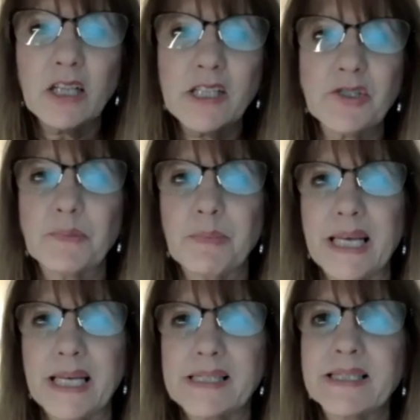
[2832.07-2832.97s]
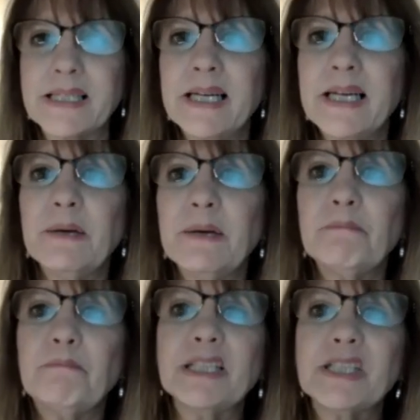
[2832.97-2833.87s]
knowledge base,
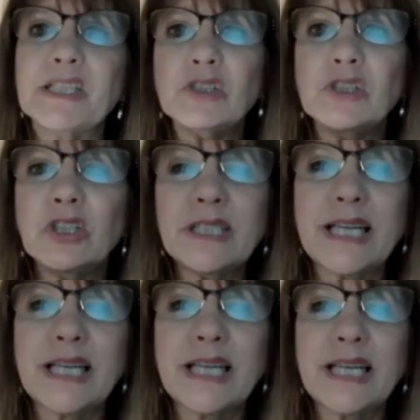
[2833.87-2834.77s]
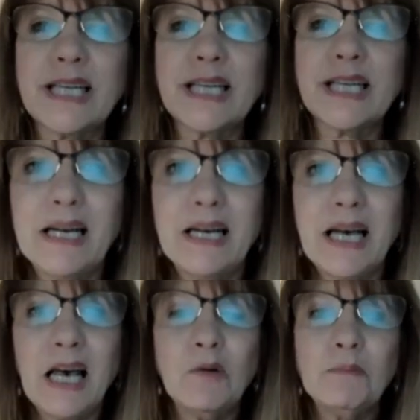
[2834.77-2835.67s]
but to look at
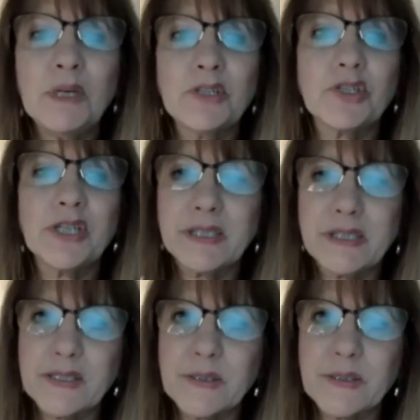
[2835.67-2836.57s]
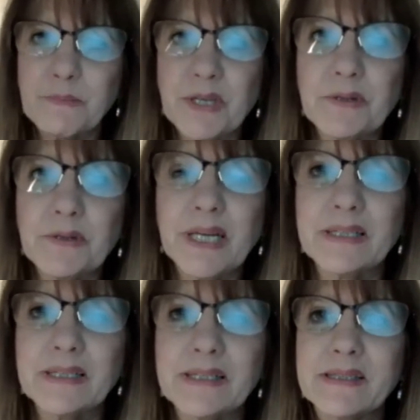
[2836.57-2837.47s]
how much
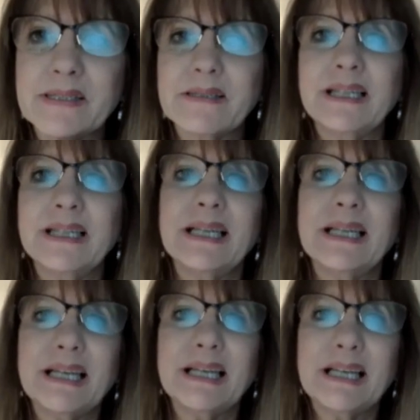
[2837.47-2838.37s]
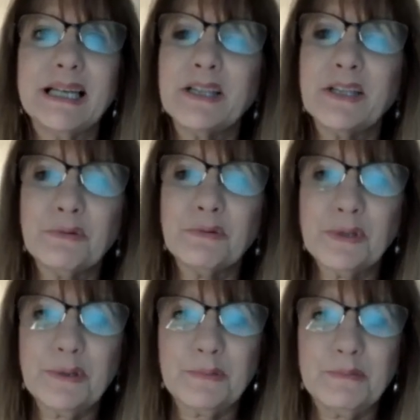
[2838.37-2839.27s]
experience in
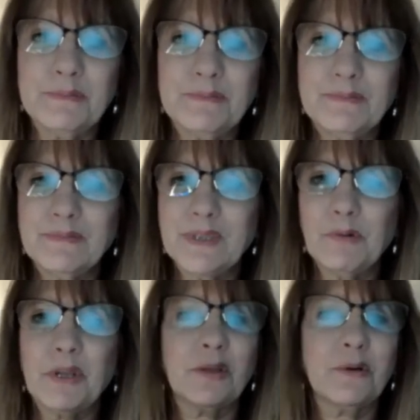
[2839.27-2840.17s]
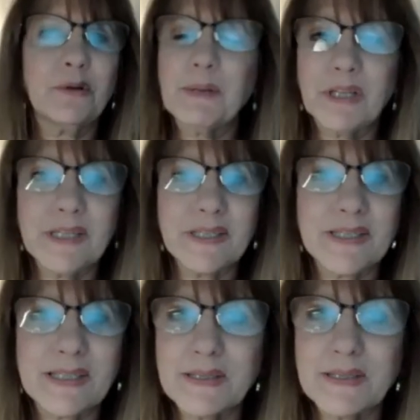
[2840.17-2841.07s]
the room with 30
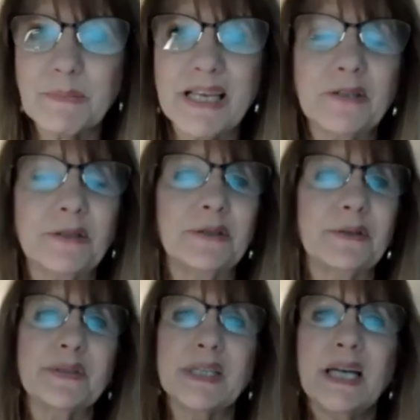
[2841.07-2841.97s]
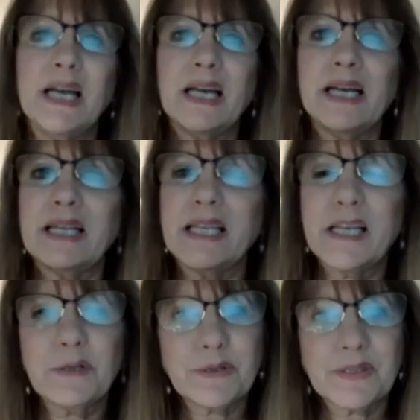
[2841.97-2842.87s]
plus speakers
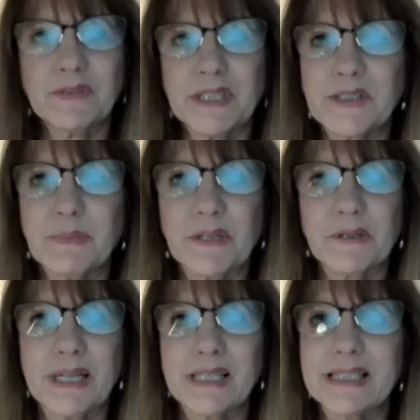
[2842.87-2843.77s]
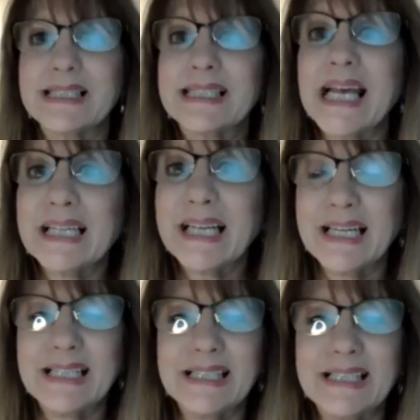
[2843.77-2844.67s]
and years of experience,
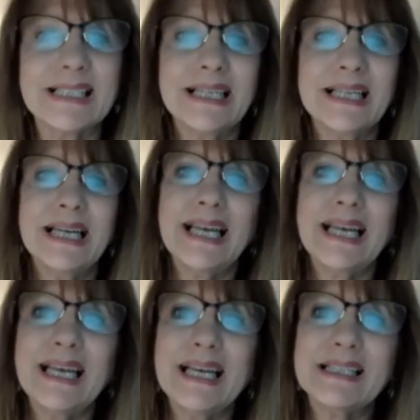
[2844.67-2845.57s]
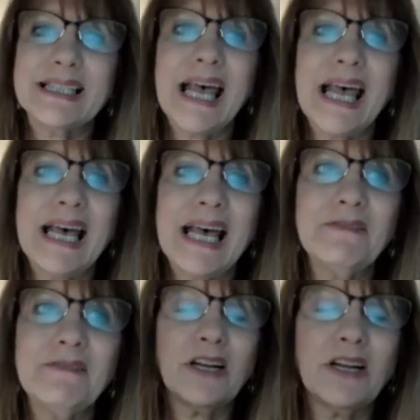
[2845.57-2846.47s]
decades, and to
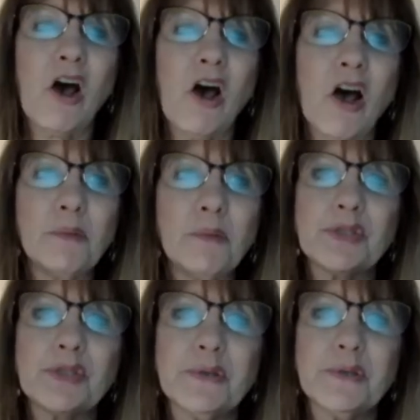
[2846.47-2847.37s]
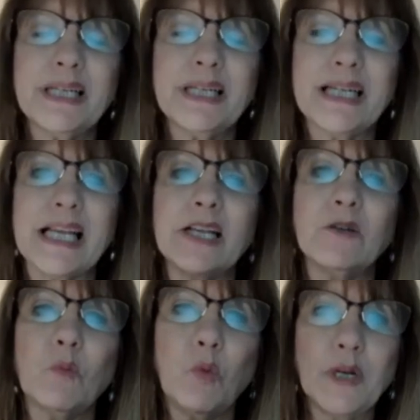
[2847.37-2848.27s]
have an opportunity
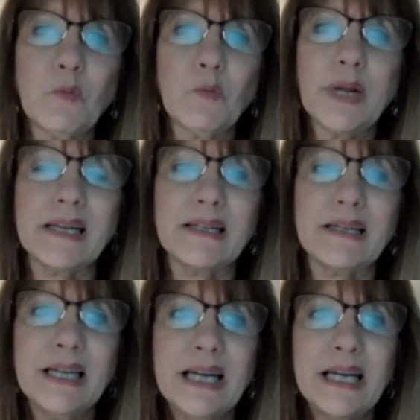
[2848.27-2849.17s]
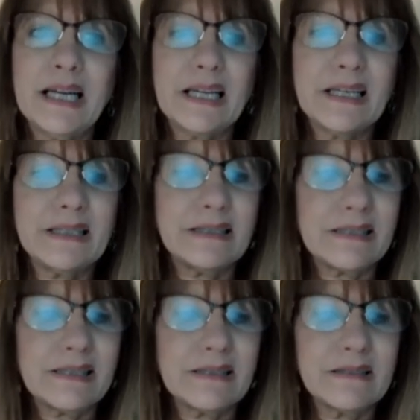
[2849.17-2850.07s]
in 1 week.
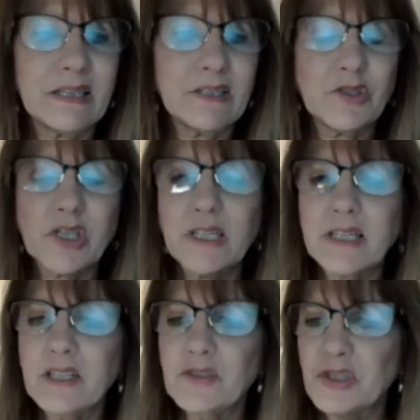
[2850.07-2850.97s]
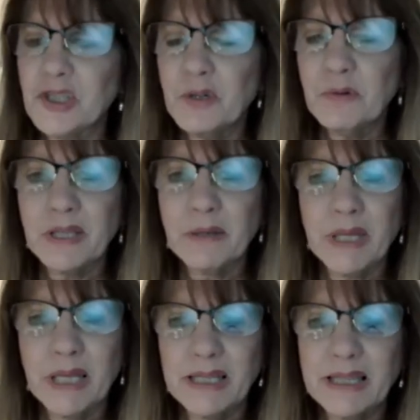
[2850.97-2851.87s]
And Jonathan, share with
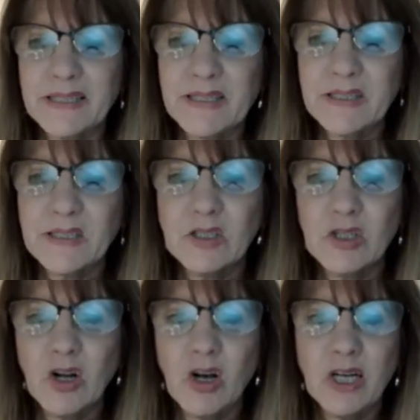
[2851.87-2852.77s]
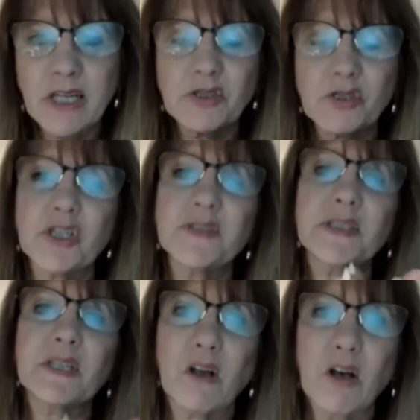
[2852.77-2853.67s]
them, and this is not
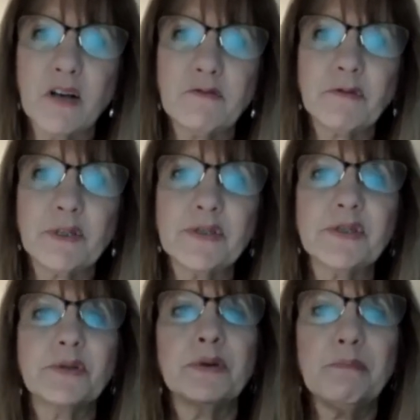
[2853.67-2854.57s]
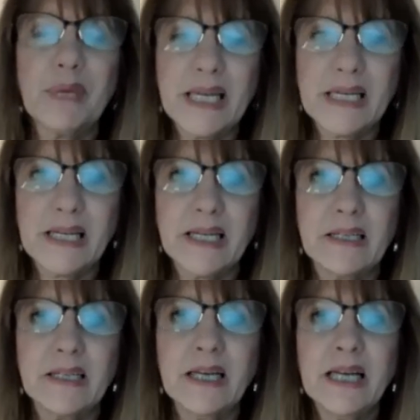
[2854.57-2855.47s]
just a conference or a
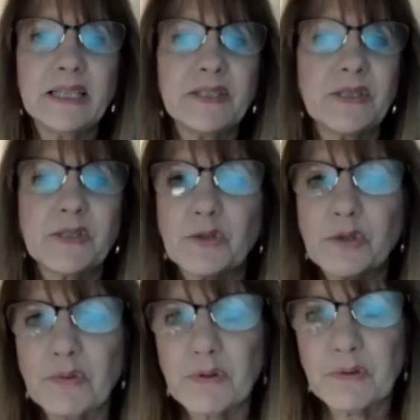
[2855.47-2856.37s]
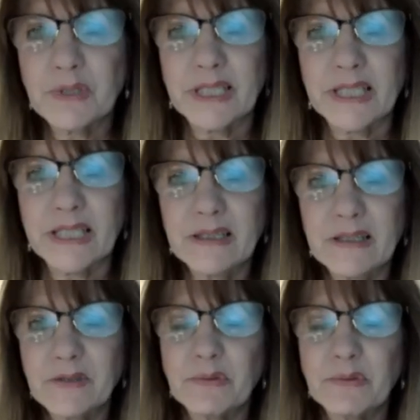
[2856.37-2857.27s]
meeting. This is
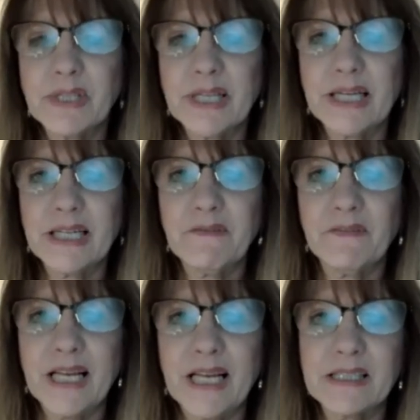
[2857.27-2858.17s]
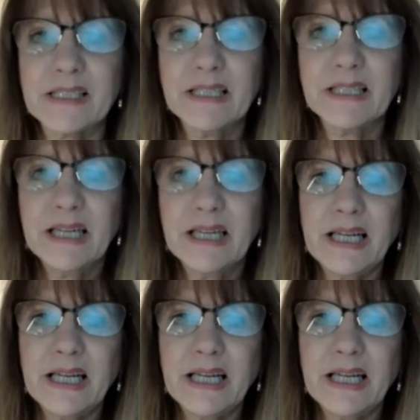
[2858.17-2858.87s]
truly an event.